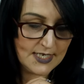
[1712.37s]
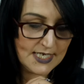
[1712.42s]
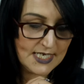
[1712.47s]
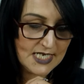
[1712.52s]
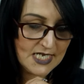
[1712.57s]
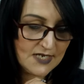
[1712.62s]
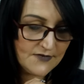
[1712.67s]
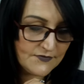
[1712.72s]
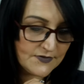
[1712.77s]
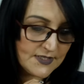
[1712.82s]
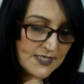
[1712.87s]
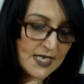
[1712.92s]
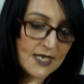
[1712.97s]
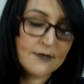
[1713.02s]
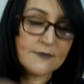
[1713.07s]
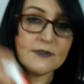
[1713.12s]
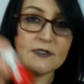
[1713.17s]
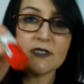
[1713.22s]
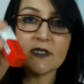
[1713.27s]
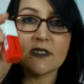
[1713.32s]
even
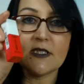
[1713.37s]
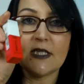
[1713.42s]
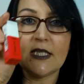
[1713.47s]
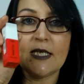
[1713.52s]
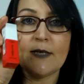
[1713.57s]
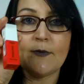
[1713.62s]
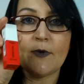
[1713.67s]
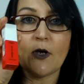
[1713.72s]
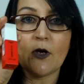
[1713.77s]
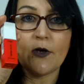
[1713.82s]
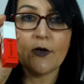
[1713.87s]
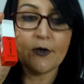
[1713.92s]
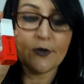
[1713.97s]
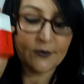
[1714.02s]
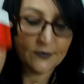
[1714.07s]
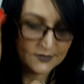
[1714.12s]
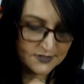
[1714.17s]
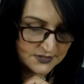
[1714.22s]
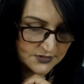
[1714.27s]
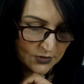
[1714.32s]
down to the lip oil,
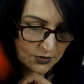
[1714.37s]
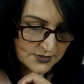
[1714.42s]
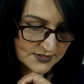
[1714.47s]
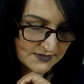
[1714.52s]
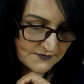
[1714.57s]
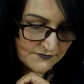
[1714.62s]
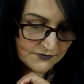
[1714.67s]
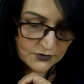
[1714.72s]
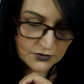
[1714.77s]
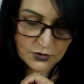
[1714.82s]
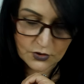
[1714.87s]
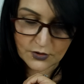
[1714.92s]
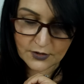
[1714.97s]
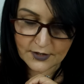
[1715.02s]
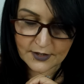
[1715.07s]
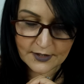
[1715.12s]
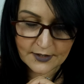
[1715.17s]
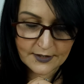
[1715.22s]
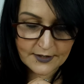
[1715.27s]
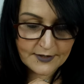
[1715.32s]
it's not a different
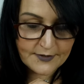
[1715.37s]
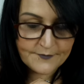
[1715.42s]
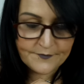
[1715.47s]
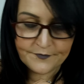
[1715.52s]
colour.